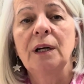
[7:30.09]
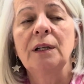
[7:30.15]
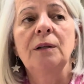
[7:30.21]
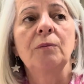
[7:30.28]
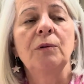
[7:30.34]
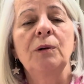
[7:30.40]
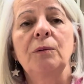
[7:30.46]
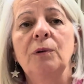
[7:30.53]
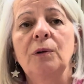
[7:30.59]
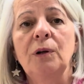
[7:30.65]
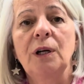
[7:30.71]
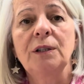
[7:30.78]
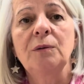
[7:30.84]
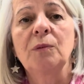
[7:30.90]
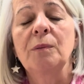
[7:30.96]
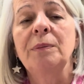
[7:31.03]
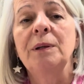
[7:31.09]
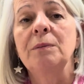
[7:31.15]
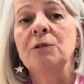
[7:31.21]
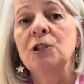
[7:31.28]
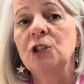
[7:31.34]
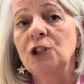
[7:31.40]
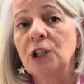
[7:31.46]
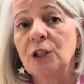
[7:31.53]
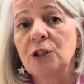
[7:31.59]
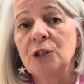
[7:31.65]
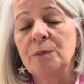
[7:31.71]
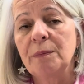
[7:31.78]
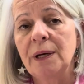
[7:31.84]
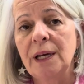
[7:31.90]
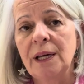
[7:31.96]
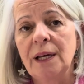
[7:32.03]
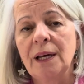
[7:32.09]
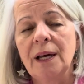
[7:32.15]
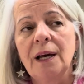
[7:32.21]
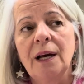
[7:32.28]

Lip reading: I didn't want people to judge me.